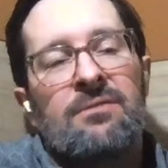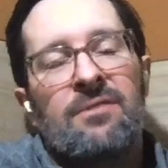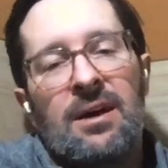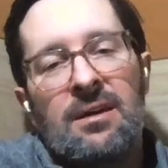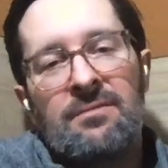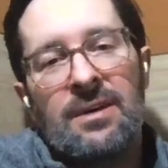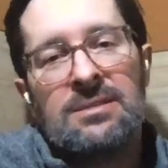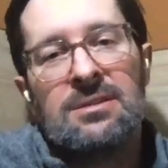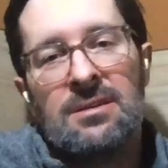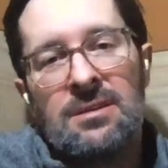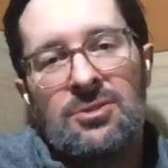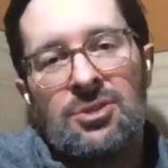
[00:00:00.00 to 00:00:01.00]
knew that if I
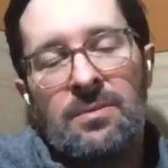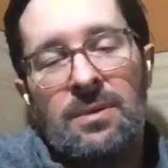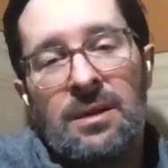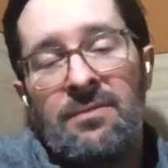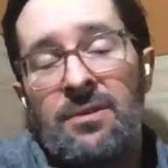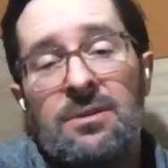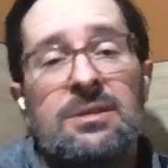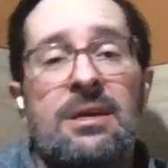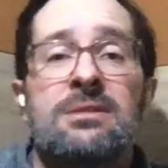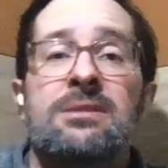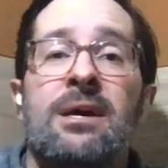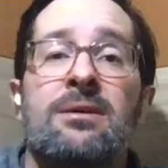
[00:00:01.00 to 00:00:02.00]
invested in Germany, if their
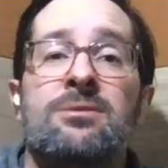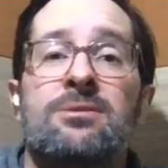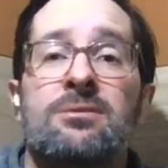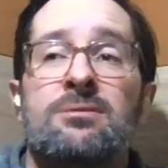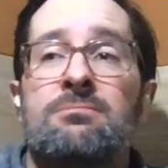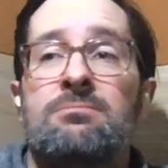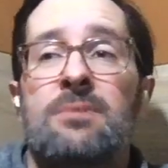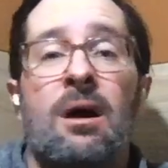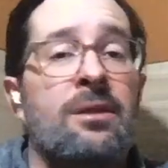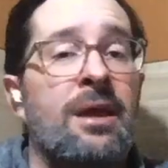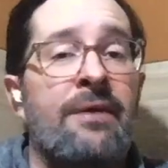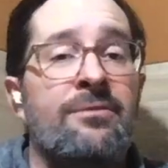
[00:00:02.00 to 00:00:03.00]
sales cycles are
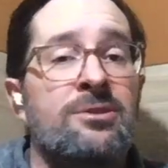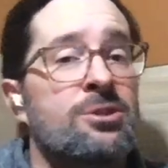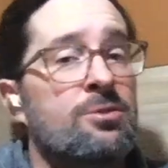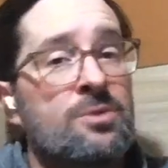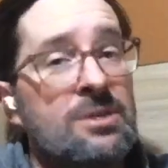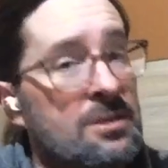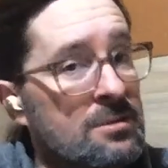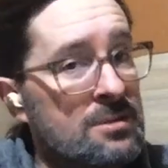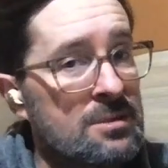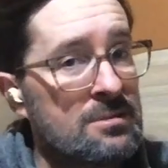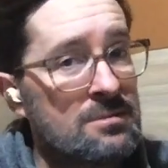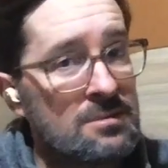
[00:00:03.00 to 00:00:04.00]
on the average 3
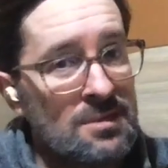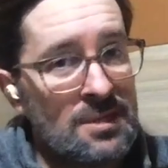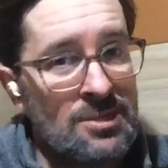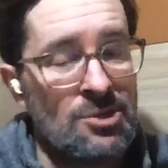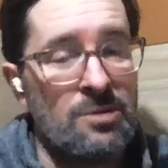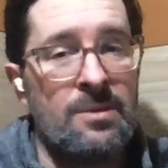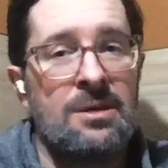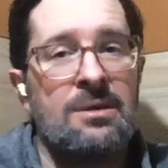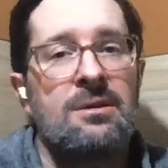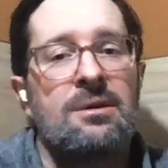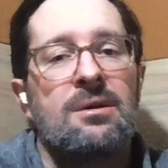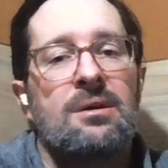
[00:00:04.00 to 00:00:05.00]
years in
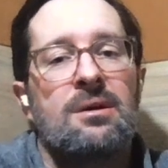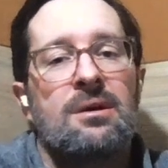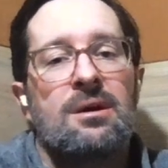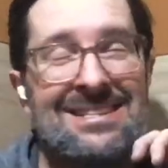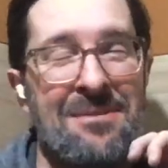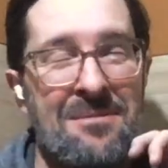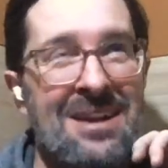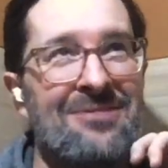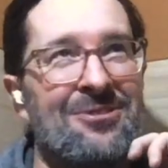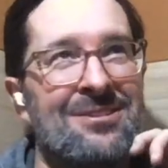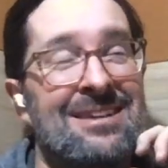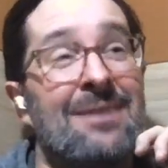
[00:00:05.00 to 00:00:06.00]
Germany, I'm mixing my
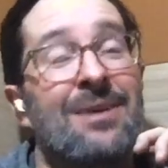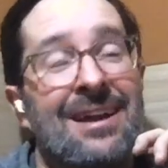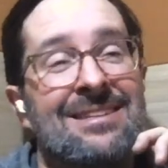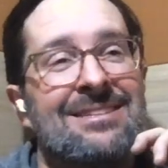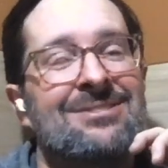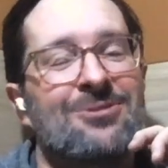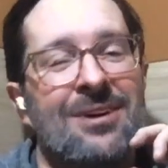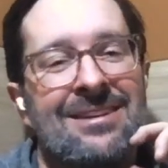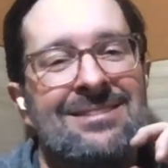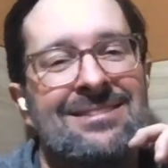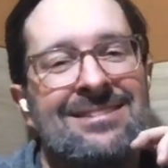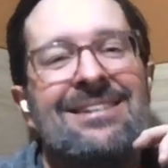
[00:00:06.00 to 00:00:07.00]
metaphors now, but I did
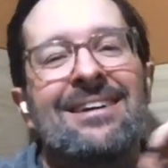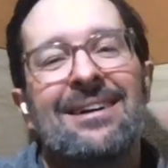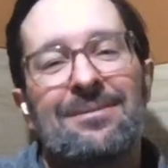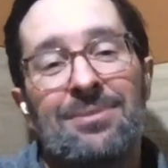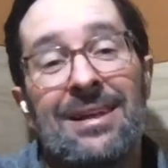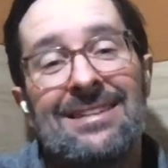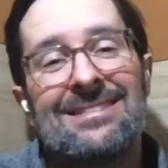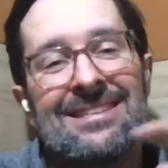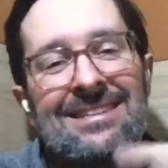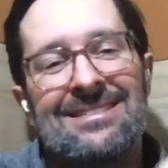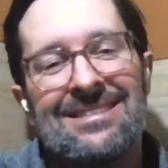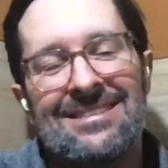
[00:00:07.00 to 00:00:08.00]
try to
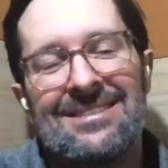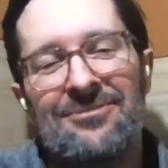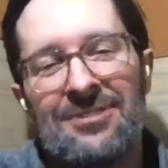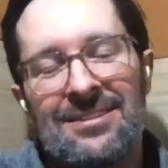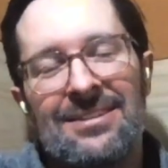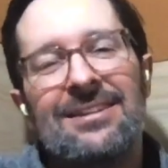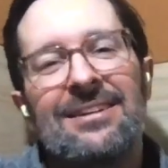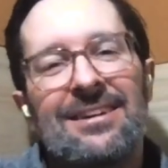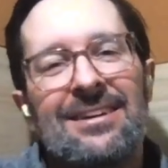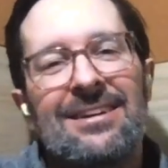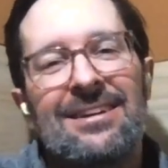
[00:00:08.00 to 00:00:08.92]
plant seeds in different